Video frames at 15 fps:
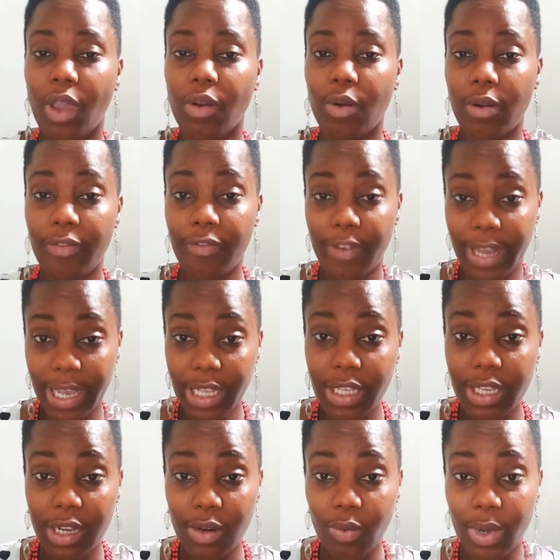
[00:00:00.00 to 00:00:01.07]
reflect
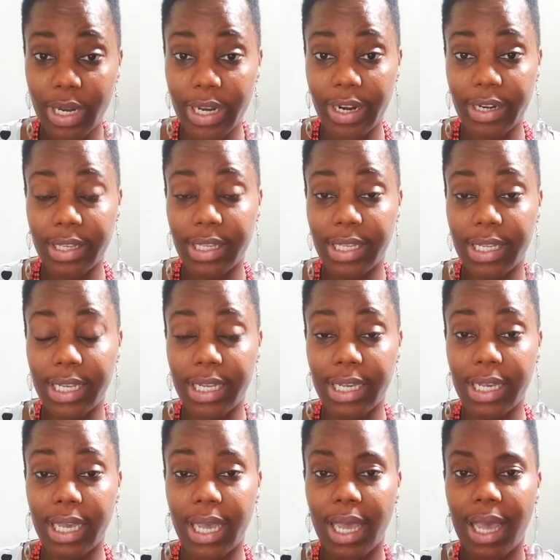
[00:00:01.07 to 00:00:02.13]
on what they're
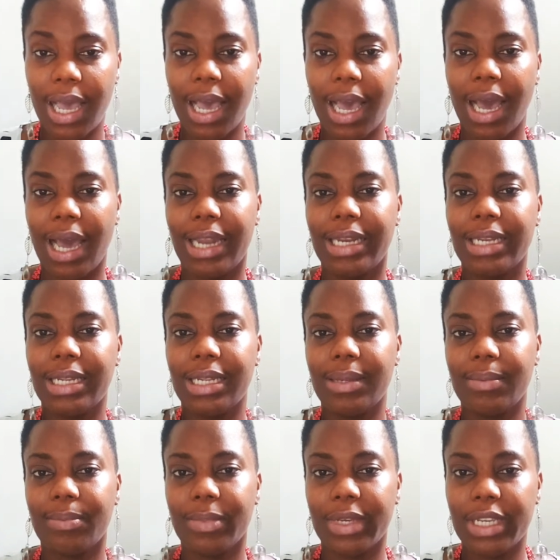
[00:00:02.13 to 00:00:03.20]
seeing and
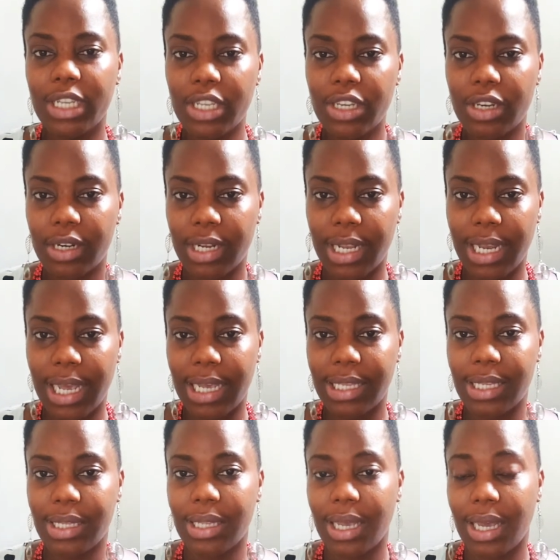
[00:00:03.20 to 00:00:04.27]
internalize
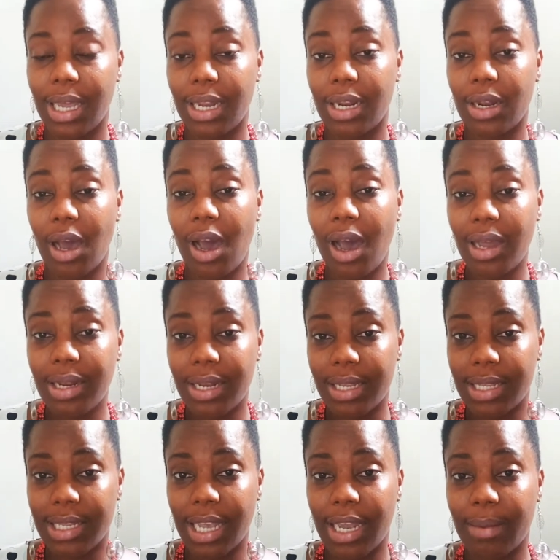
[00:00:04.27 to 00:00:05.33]
it and
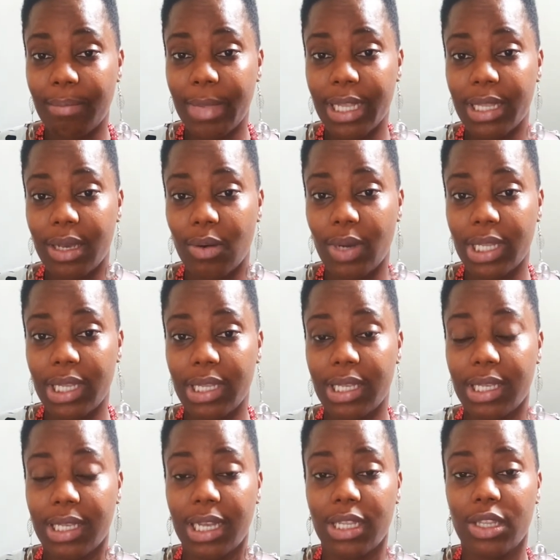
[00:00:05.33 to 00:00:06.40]
understand better what it
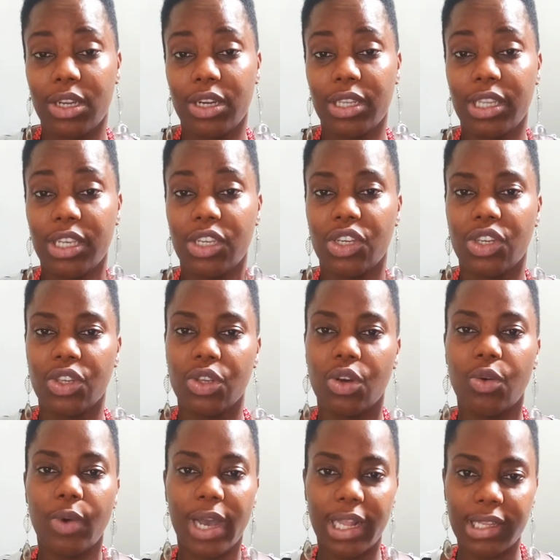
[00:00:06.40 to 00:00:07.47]
is that you're teaching. So
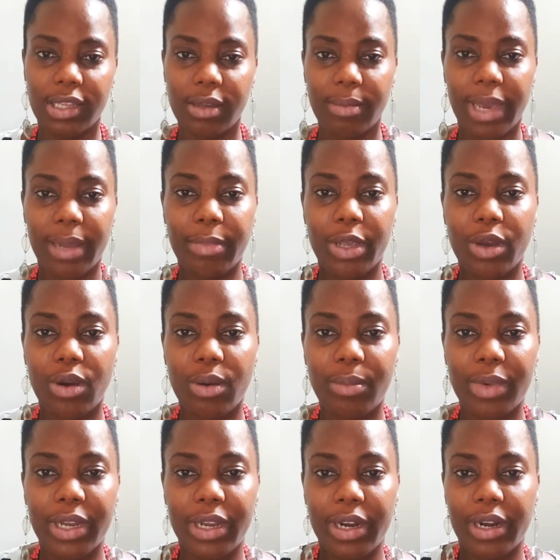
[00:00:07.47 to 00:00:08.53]
whilst you might be up
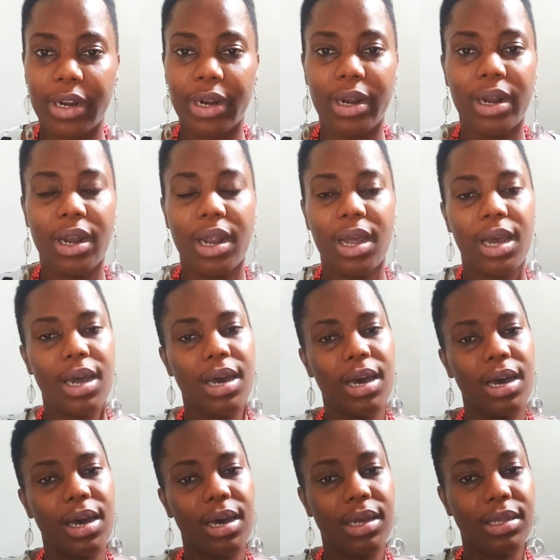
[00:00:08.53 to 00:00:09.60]
there
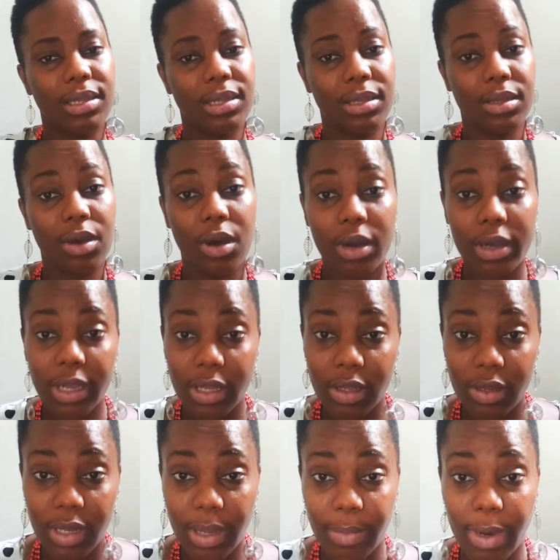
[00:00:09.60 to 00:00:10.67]
talking
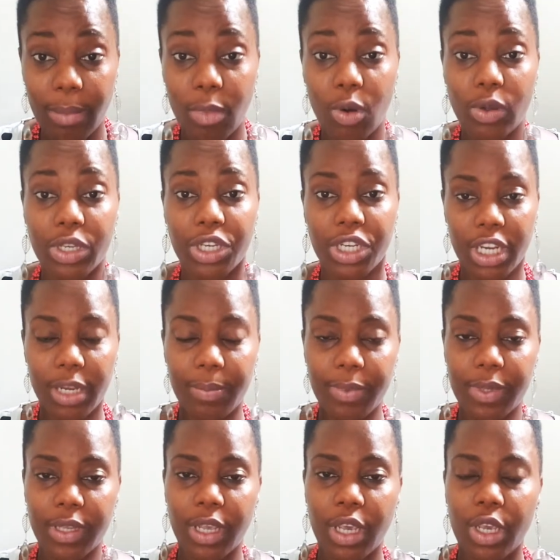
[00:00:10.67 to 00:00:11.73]
to them about
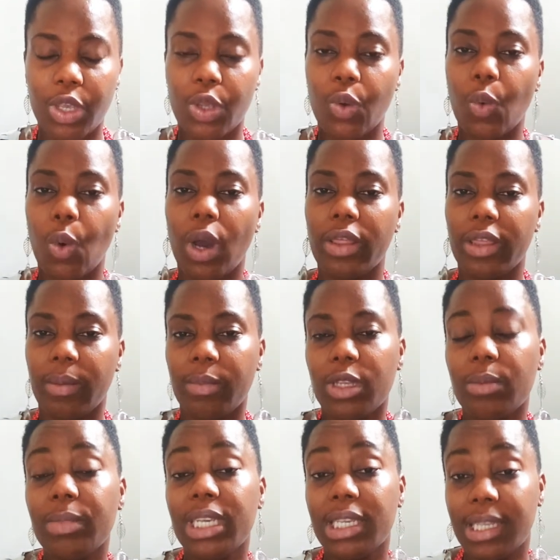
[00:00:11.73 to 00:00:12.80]
shapes, you want them to
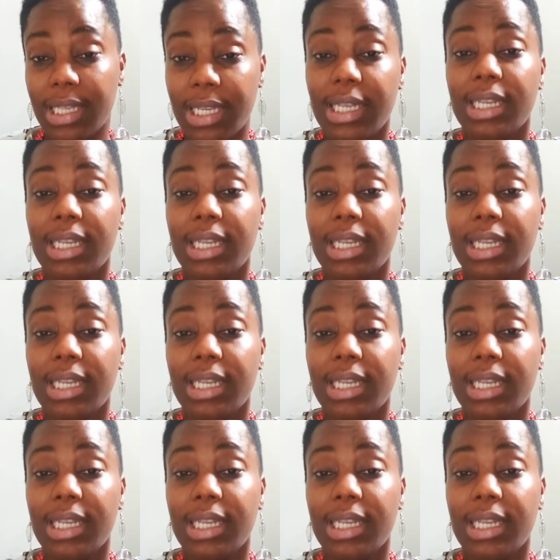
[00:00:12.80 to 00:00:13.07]
be seeing